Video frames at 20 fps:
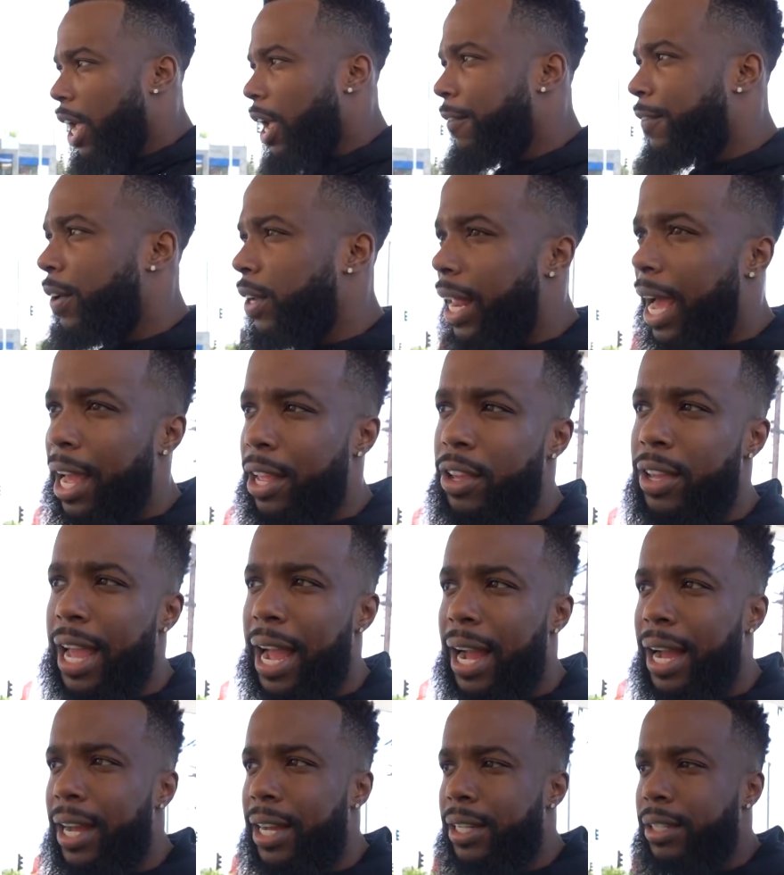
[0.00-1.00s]
If a lot of you
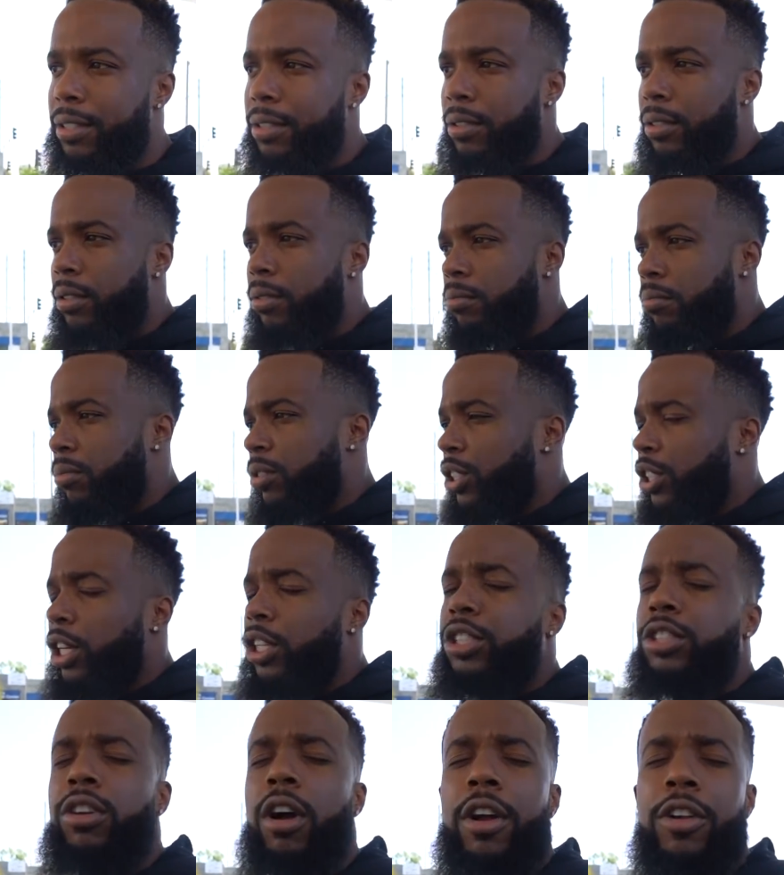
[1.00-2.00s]
guys
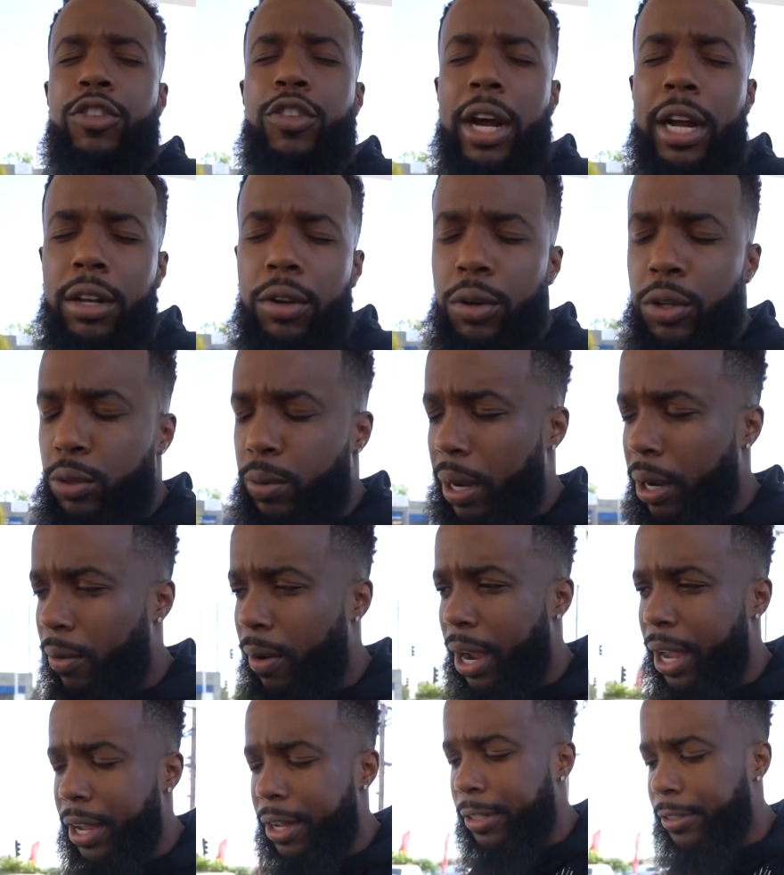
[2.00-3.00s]
just start trying to lose weight,
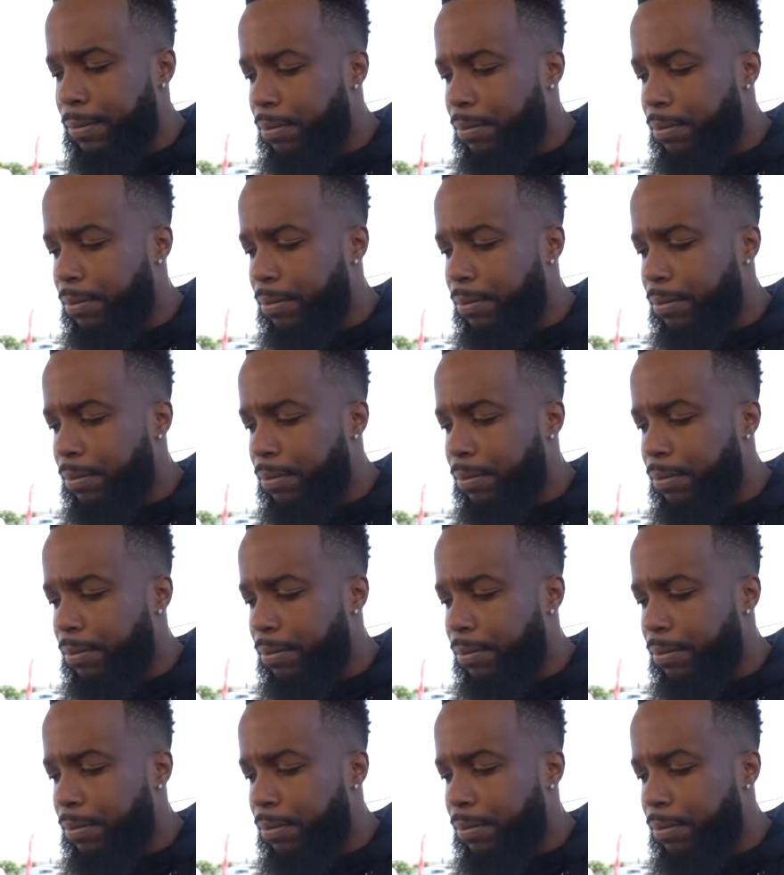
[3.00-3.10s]
right?